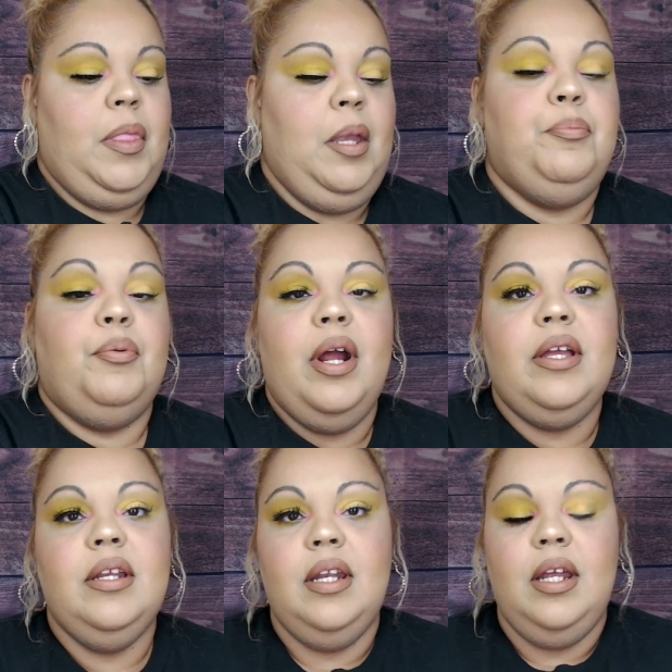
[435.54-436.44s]

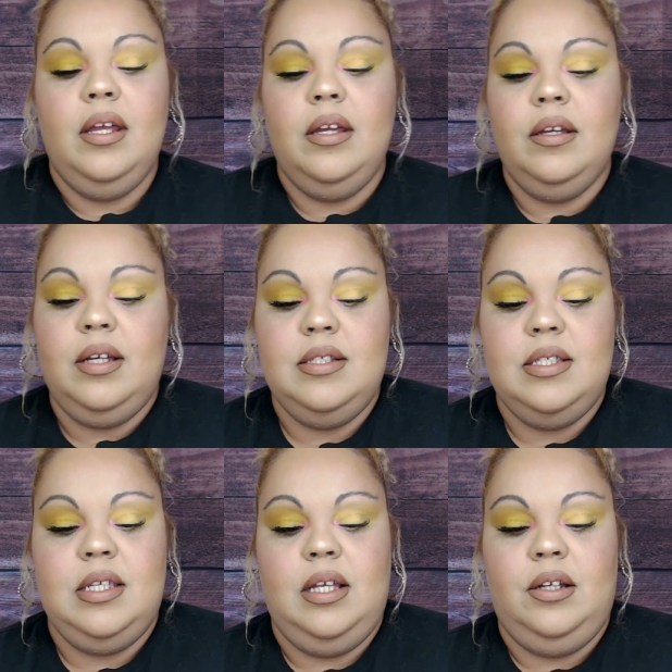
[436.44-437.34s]
Brightening
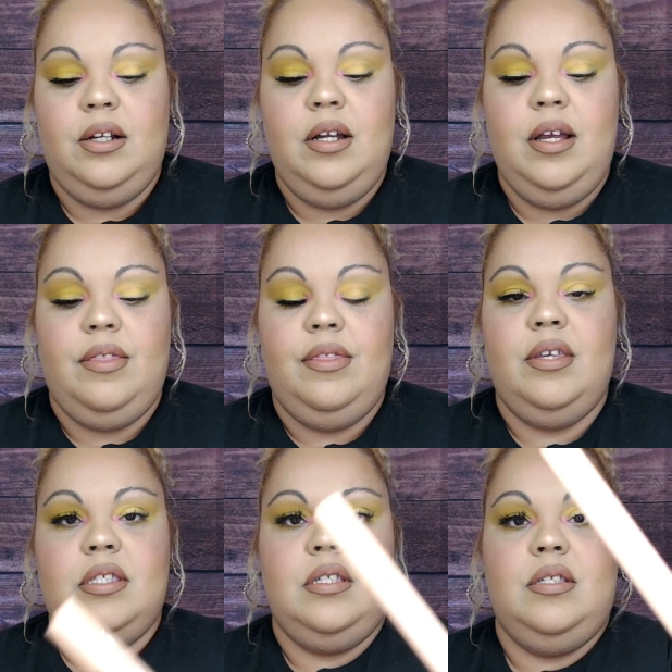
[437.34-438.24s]
Concealer, and
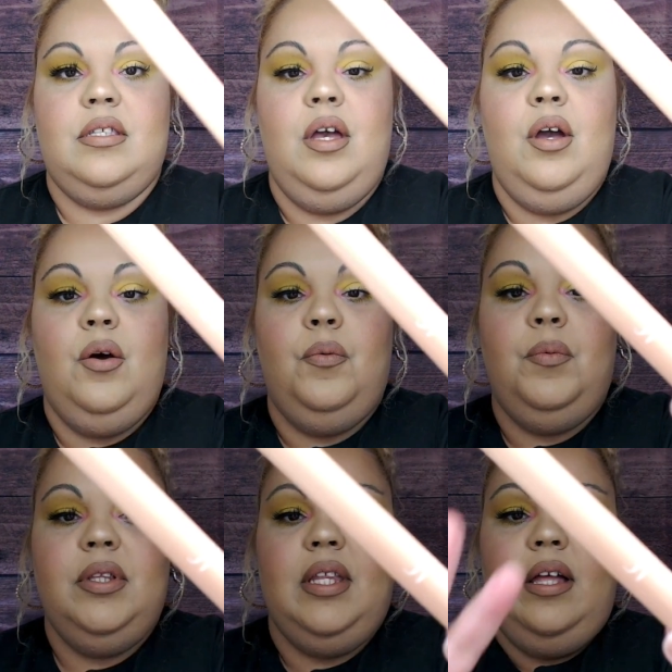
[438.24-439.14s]
this is what